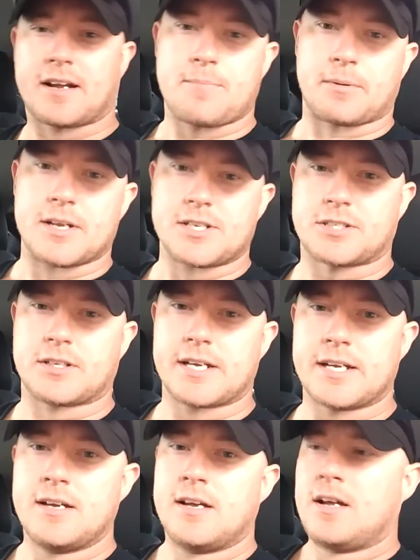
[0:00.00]
up
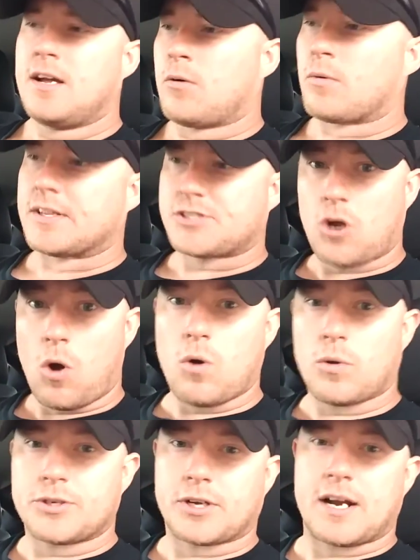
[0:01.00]
initially, when it's
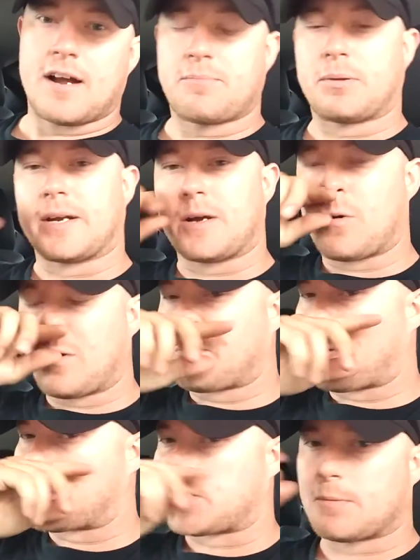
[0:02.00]
cold, you're going to have plenty of oil
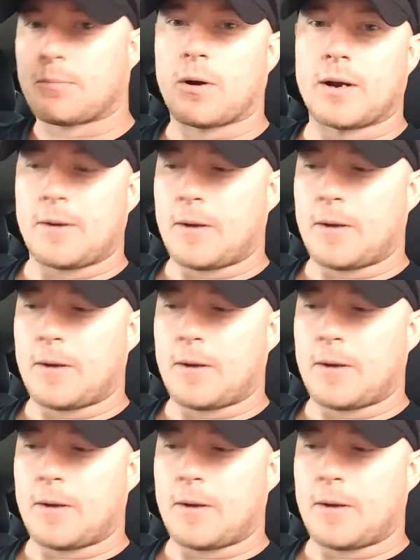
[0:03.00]
pressure, but